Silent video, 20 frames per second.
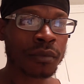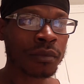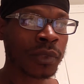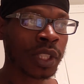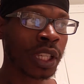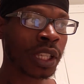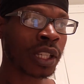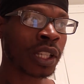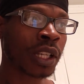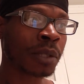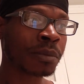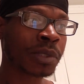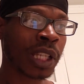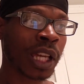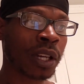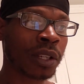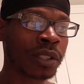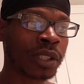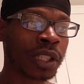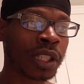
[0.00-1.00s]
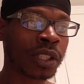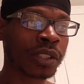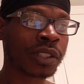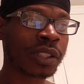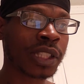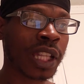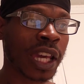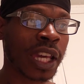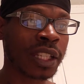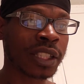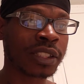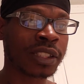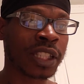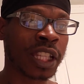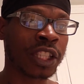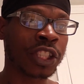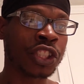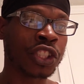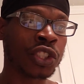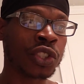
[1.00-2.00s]
It comes out in their status.
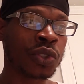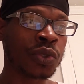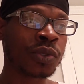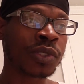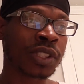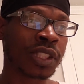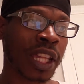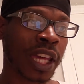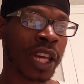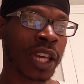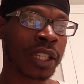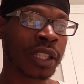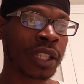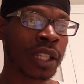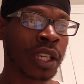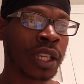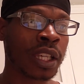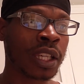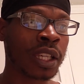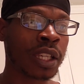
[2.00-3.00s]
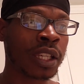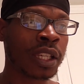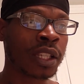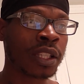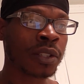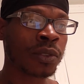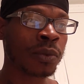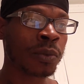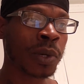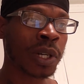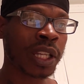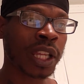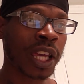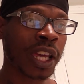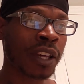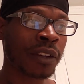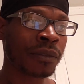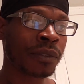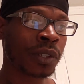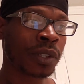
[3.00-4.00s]
They use that,
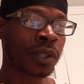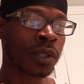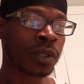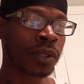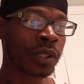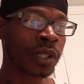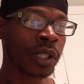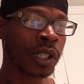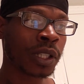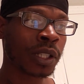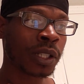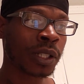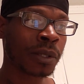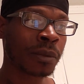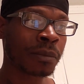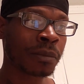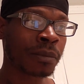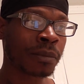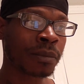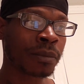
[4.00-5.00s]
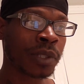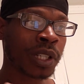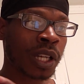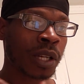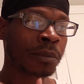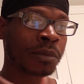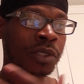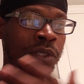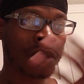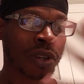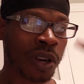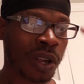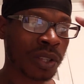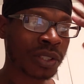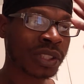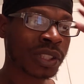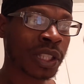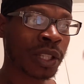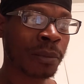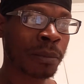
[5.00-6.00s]
whatever comes
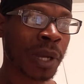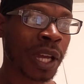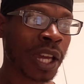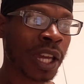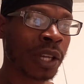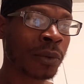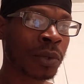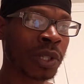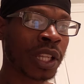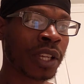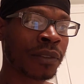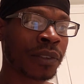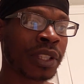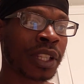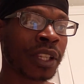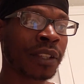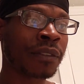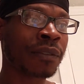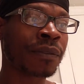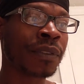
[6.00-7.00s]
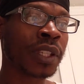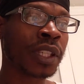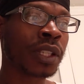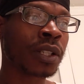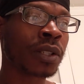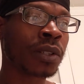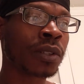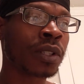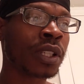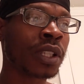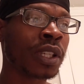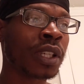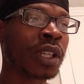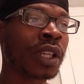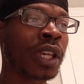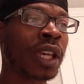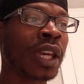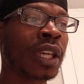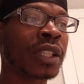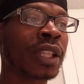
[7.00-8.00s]
across their mind, whatever they feel,
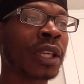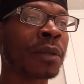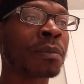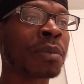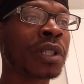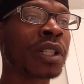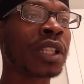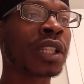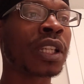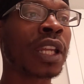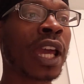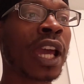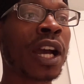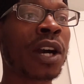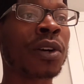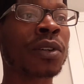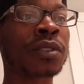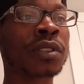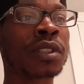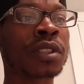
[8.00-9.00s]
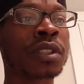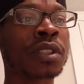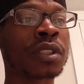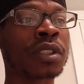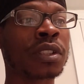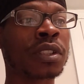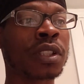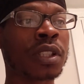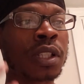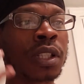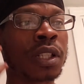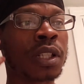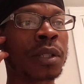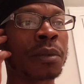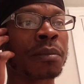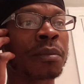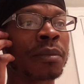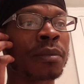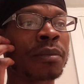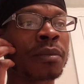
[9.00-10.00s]
and they put it out
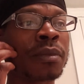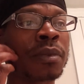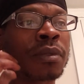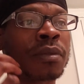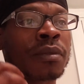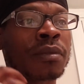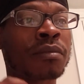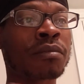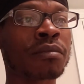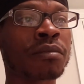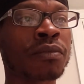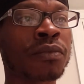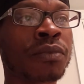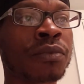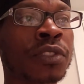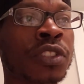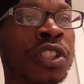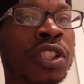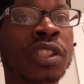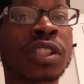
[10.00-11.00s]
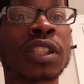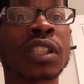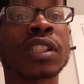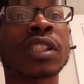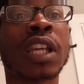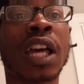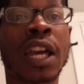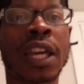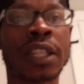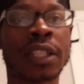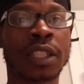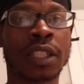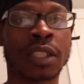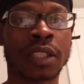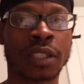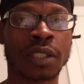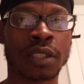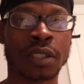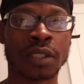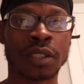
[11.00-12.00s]
to society.
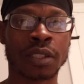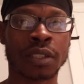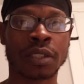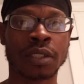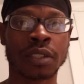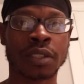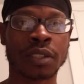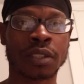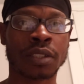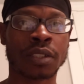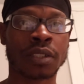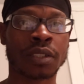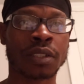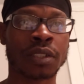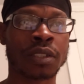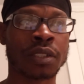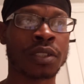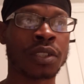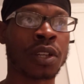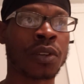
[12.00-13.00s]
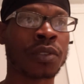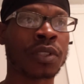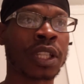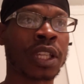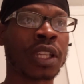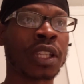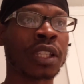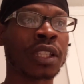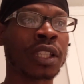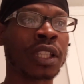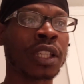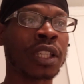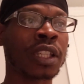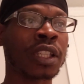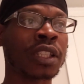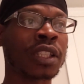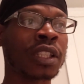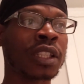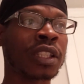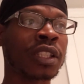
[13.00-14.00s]

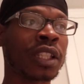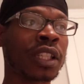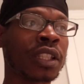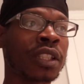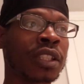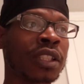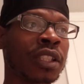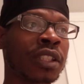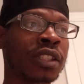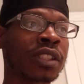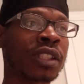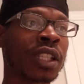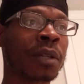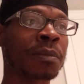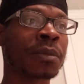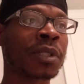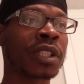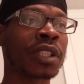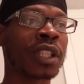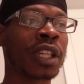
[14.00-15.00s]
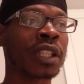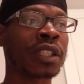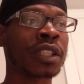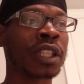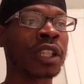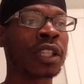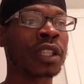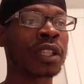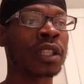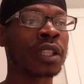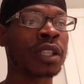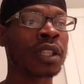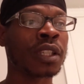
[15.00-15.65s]
It's something that the